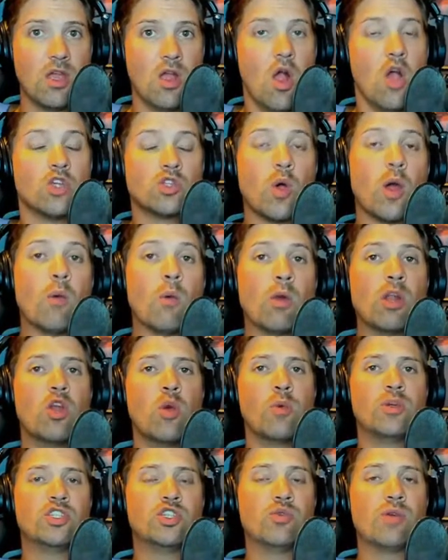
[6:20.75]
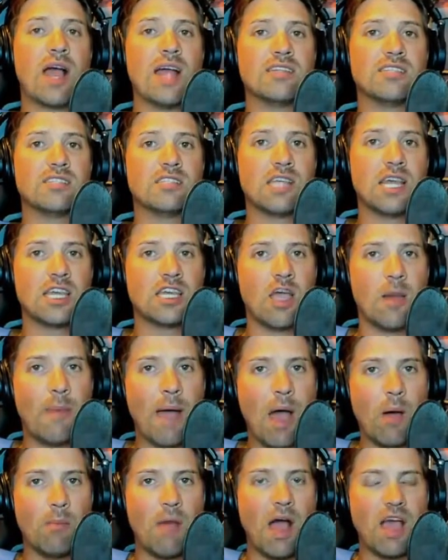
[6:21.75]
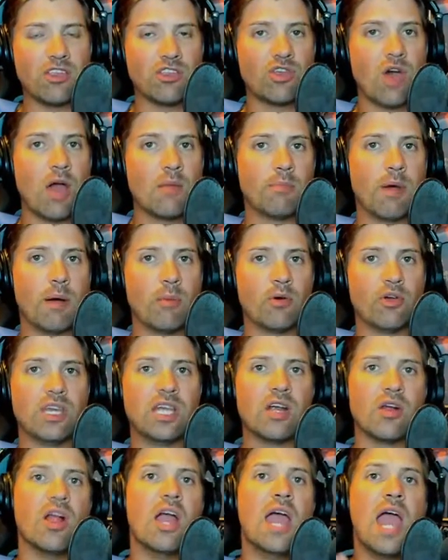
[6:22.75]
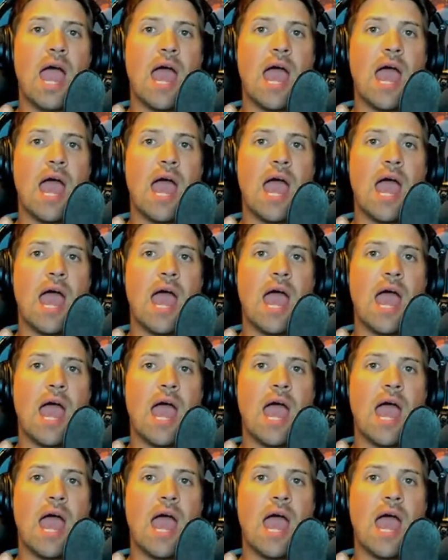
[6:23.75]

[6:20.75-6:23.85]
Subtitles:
So I want to know what you guys think about my thought bubble here